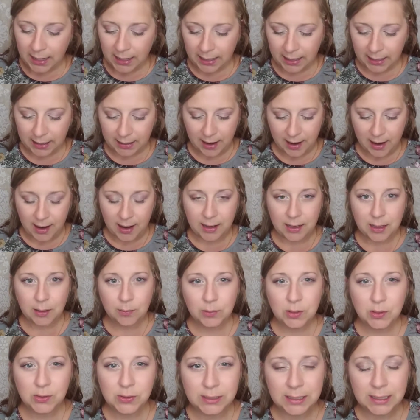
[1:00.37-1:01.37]
And I
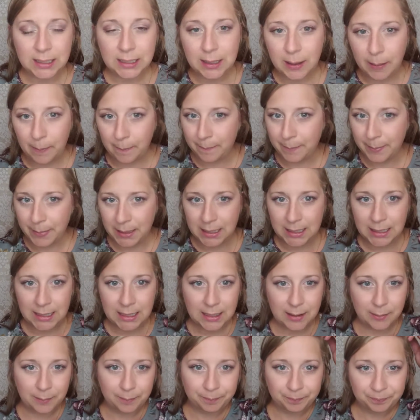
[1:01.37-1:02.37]
am using
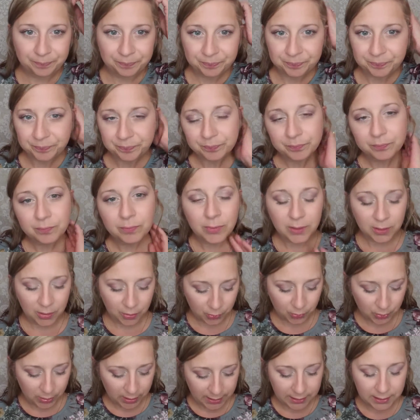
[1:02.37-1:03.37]
medium.
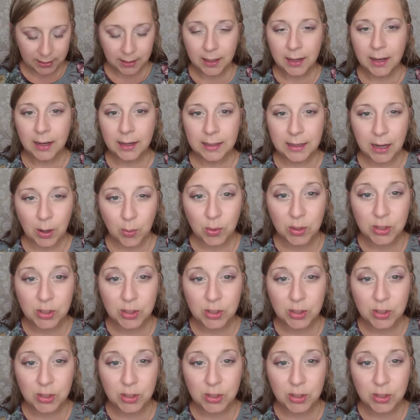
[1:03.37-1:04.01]
Okay, now we're